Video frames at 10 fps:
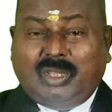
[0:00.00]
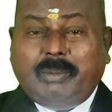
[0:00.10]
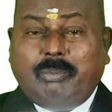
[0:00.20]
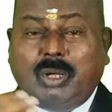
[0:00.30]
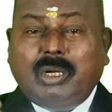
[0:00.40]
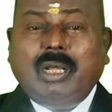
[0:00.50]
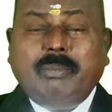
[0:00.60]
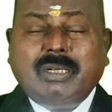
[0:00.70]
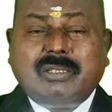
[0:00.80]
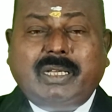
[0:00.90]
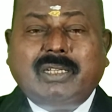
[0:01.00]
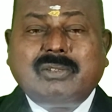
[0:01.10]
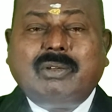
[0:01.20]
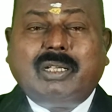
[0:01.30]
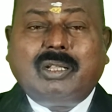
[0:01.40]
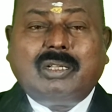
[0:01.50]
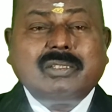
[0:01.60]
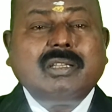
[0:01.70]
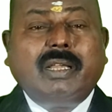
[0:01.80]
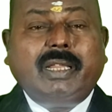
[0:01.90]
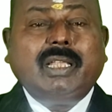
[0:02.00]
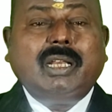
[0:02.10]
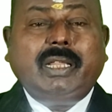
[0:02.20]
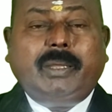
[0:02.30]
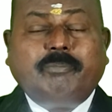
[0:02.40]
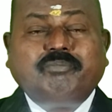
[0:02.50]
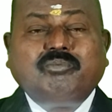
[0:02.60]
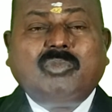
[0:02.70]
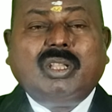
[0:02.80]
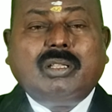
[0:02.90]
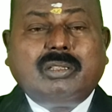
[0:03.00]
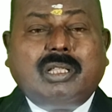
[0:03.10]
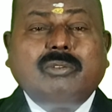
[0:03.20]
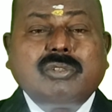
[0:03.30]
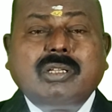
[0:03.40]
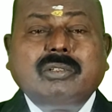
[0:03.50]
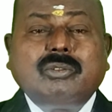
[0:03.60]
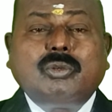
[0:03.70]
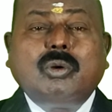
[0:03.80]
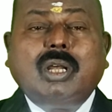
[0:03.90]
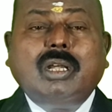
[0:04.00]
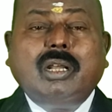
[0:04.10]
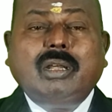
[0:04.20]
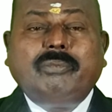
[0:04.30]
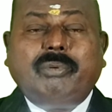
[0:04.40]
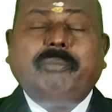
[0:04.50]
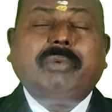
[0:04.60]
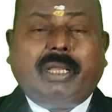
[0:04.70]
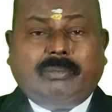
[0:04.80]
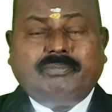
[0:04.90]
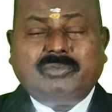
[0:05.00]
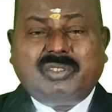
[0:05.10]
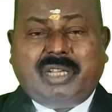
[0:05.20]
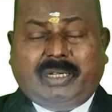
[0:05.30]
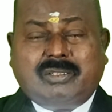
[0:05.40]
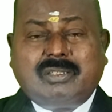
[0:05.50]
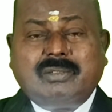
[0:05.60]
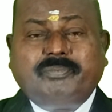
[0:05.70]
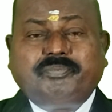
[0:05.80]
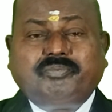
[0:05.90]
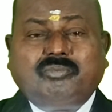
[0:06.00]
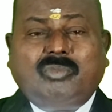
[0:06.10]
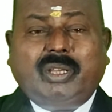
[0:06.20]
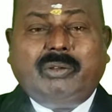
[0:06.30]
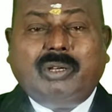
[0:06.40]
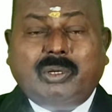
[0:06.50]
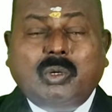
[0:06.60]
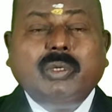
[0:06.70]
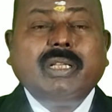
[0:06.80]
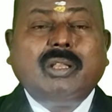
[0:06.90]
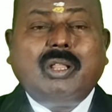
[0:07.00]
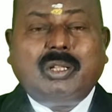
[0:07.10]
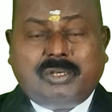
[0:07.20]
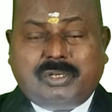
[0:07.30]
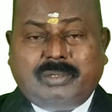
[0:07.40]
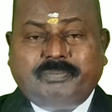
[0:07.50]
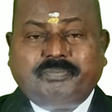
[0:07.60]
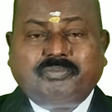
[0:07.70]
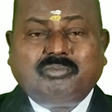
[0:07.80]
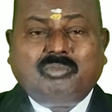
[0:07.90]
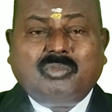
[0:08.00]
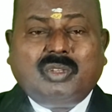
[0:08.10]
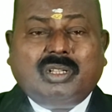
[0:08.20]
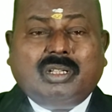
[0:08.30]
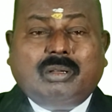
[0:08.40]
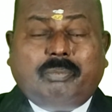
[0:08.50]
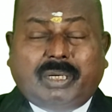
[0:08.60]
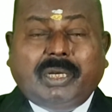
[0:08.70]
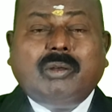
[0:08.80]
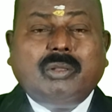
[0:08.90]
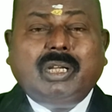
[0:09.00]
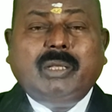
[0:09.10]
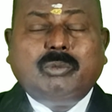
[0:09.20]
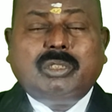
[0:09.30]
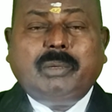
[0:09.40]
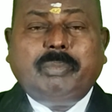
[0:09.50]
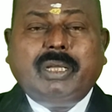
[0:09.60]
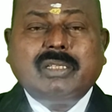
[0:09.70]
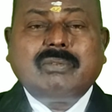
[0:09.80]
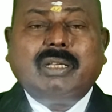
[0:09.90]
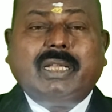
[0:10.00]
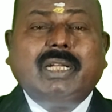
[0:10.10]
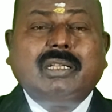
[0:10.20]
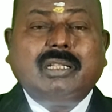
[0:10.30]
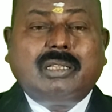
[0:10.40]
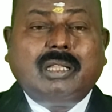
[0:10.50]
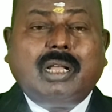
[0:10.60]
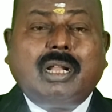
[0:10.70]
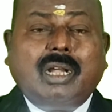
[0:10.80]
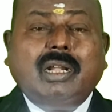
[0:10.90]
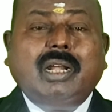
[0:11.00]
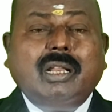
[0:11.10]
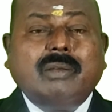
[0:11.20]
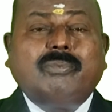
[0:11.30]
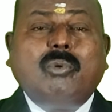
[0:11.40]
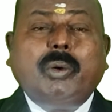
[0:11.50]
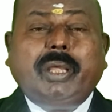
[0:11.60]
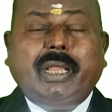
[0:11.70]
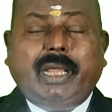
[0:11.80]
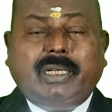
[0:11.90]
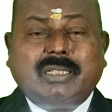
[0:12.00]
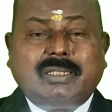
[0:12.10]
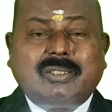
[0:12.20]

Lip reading: the parliament seats will cross nearly 1,250 seats. It will go in large. Particularly Uttar Pradesh will get 148